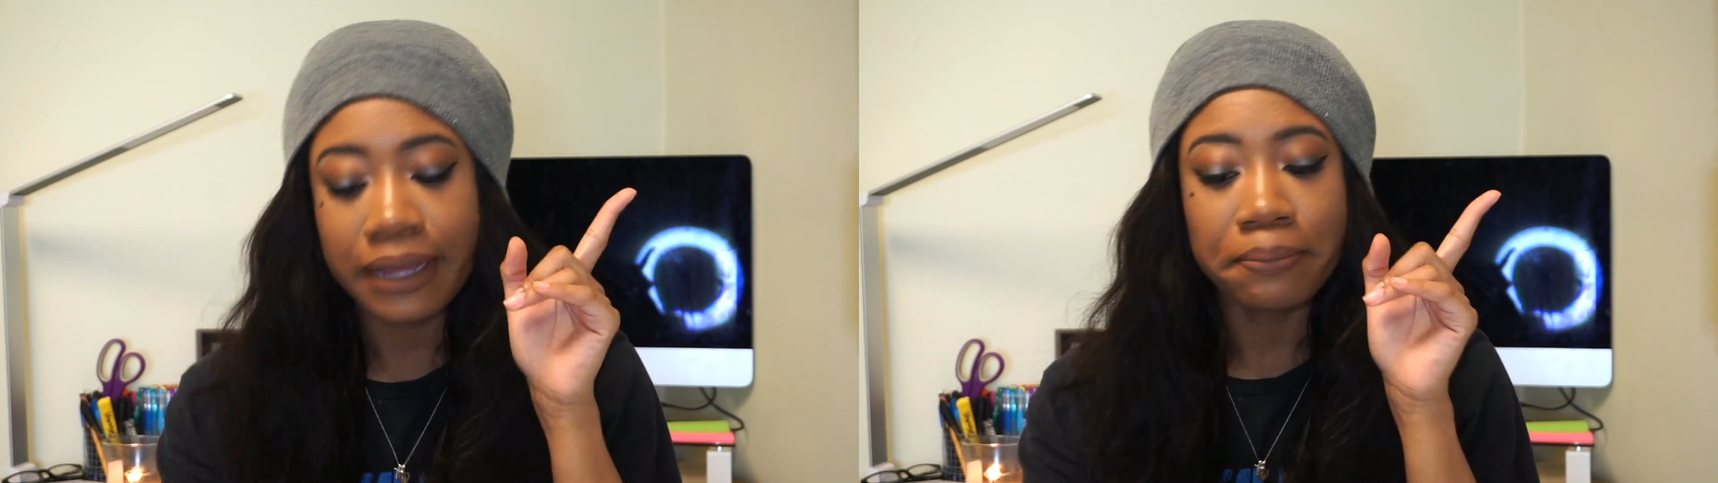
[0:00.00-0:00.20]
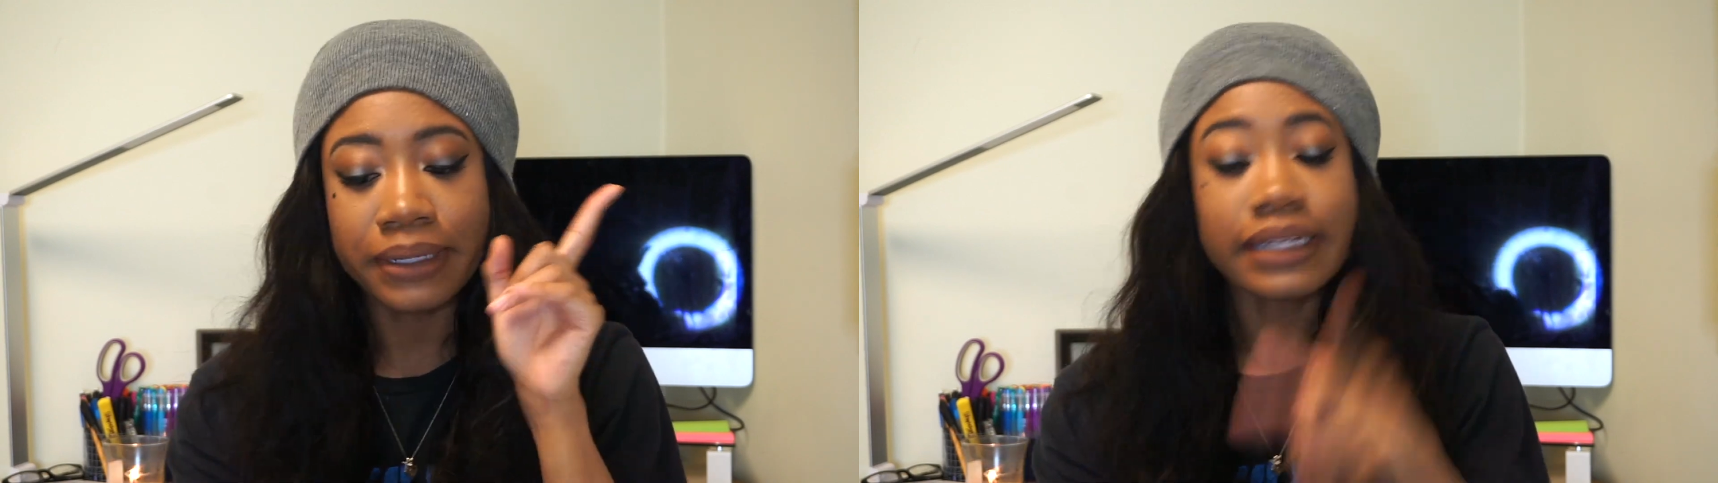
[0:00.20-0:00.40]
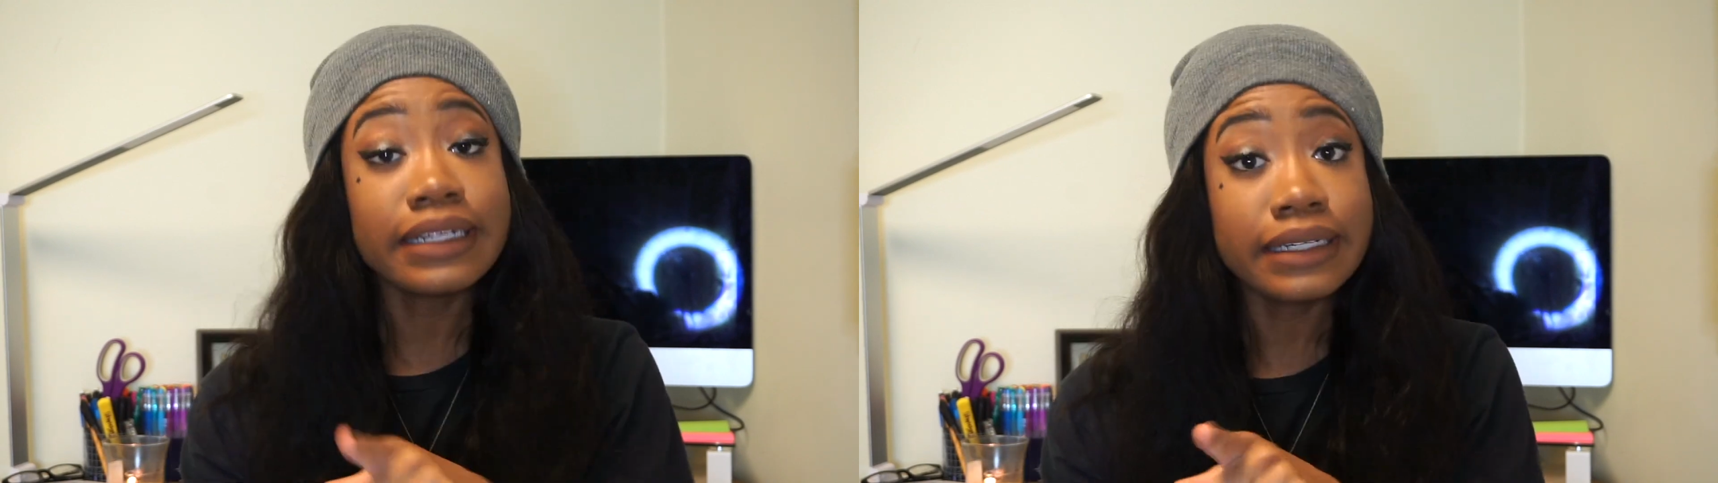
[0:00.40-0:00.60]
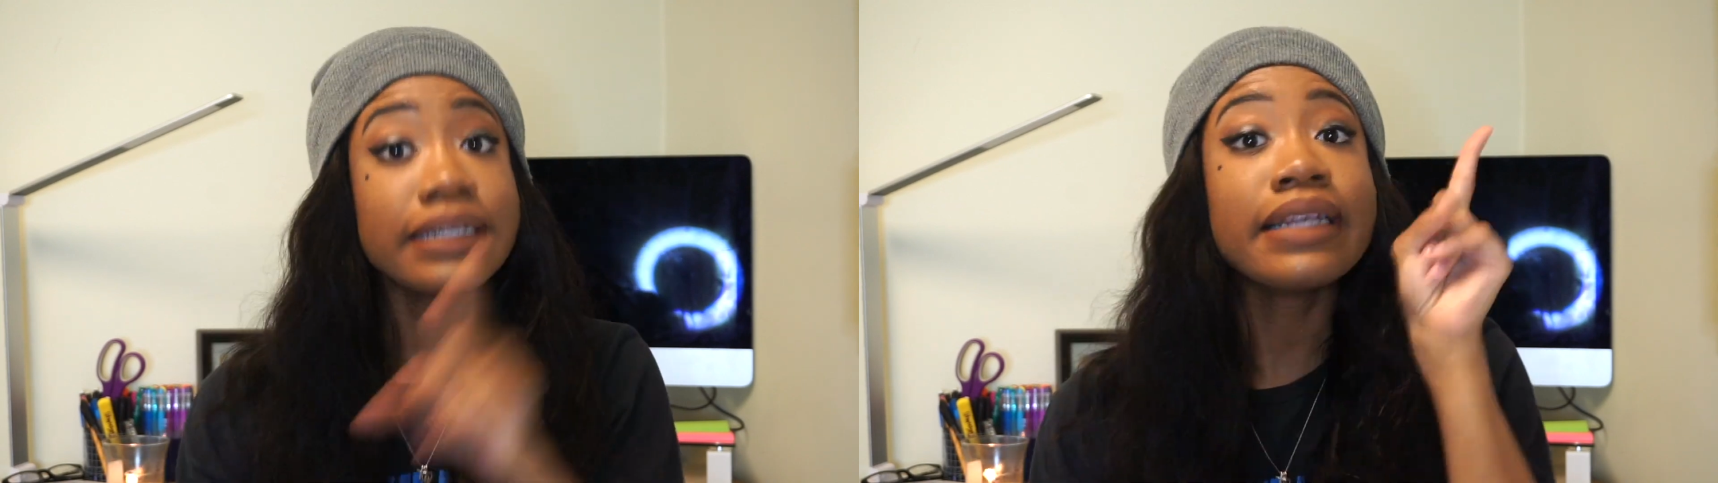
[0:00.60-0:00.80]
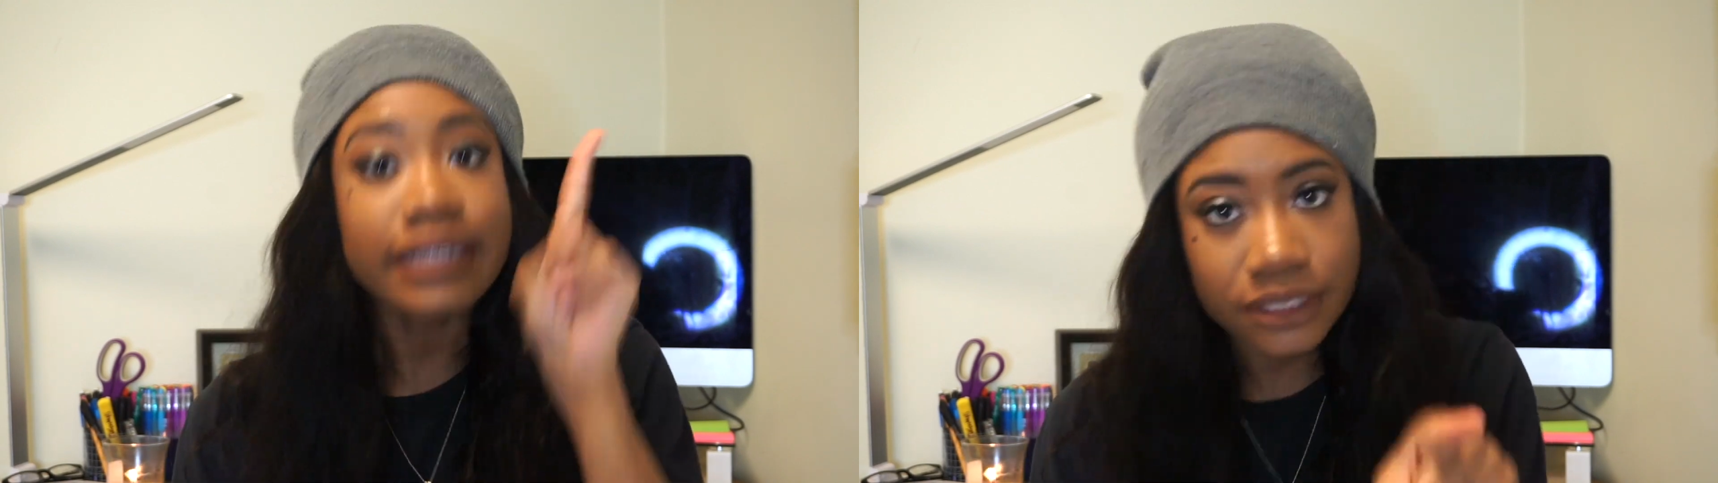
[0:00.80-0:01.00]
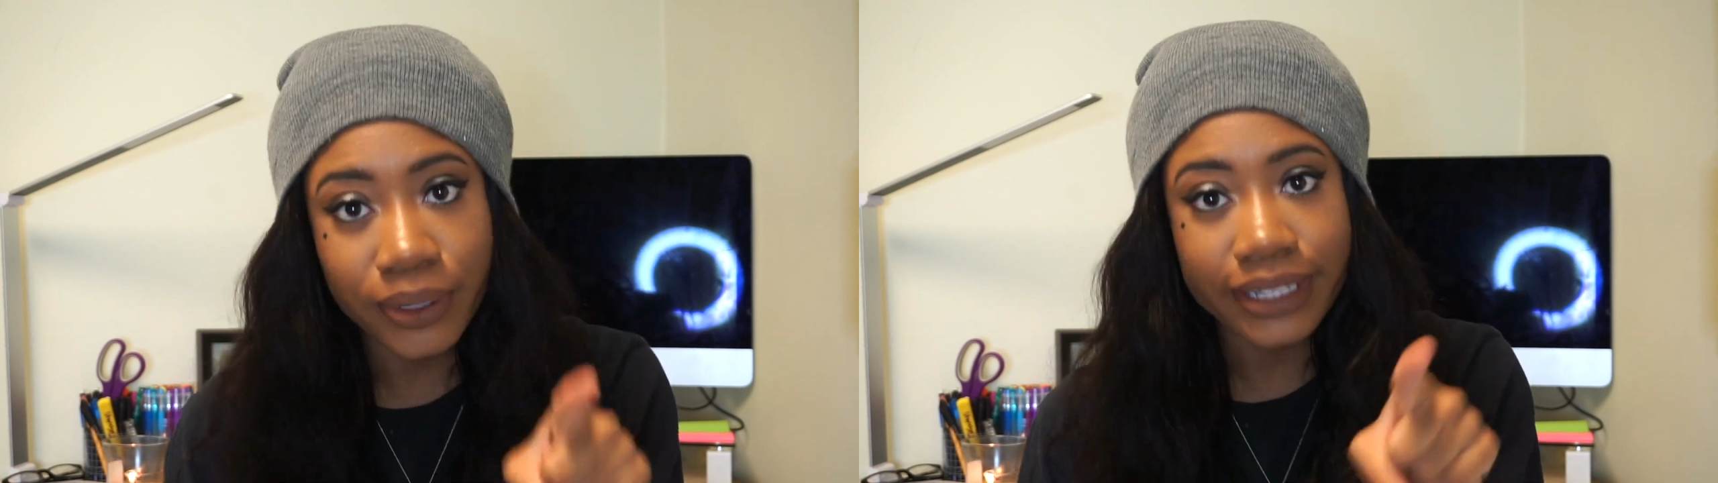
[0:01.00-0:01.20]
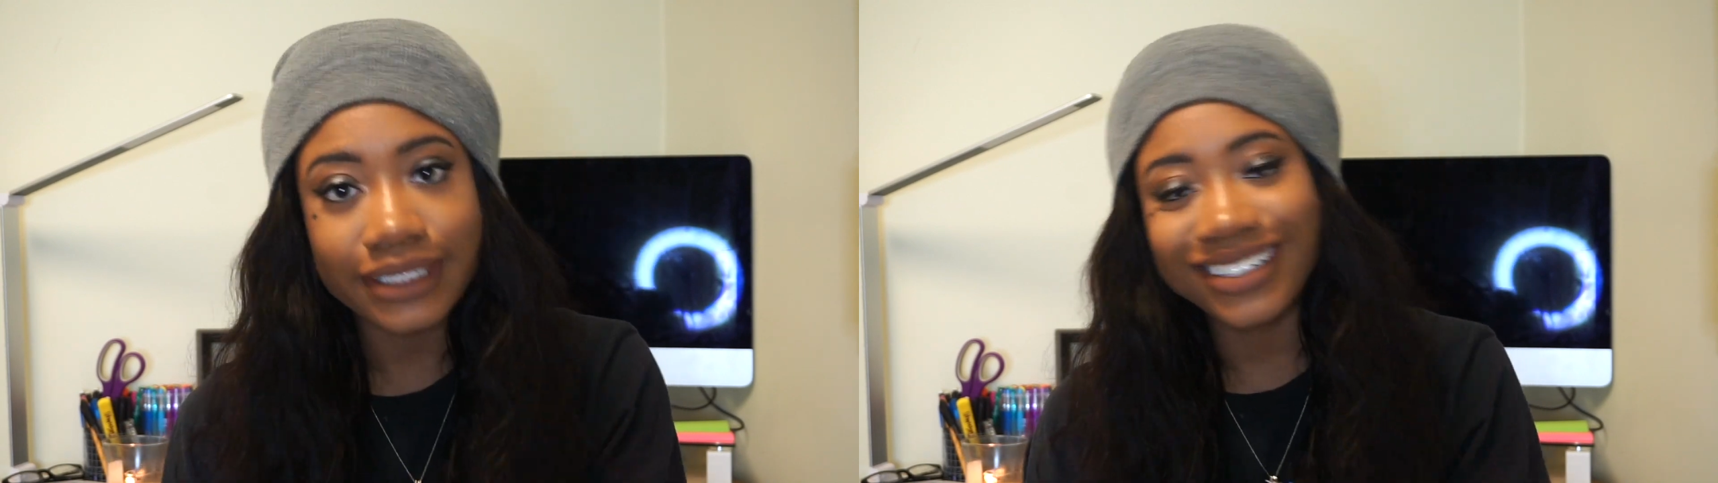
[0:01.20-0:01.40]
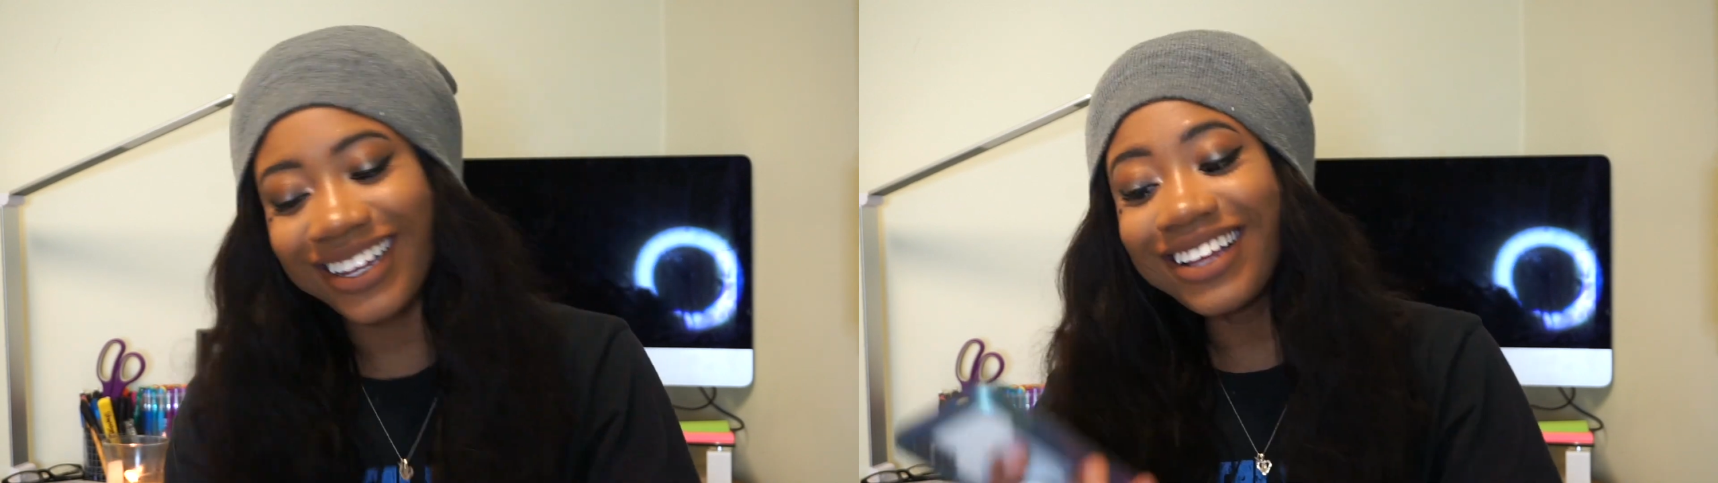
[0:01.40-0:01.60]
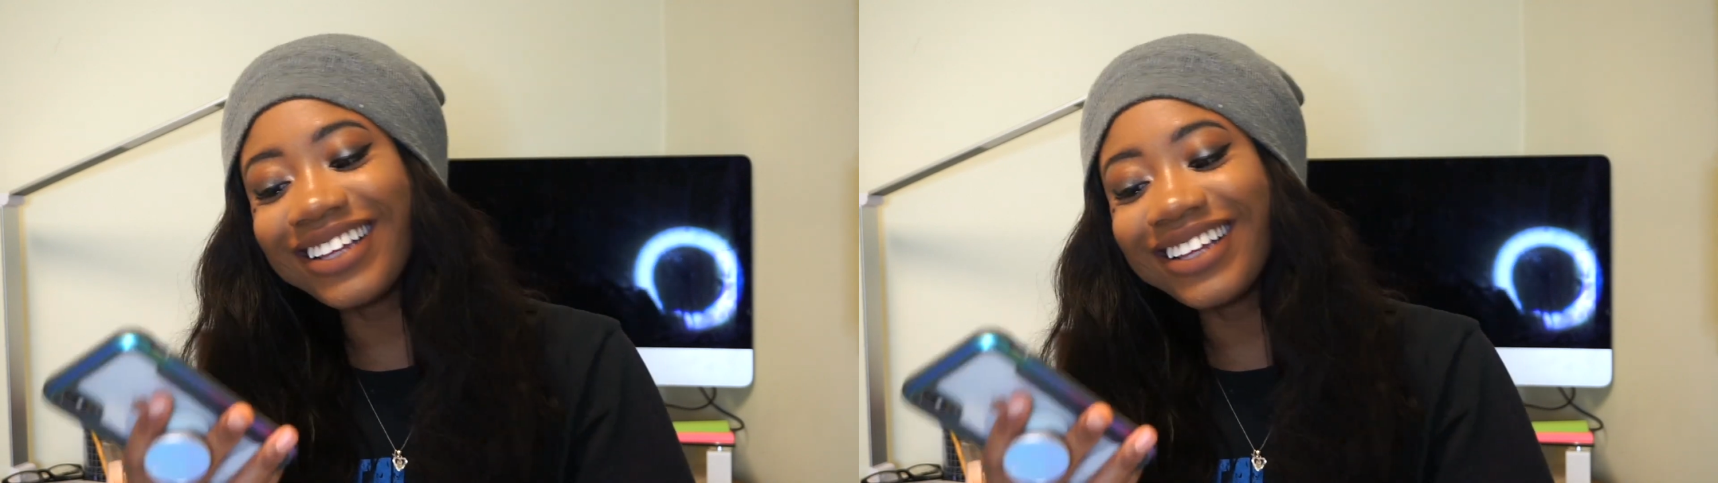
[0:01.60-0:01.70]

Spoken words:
but clean is ratchet.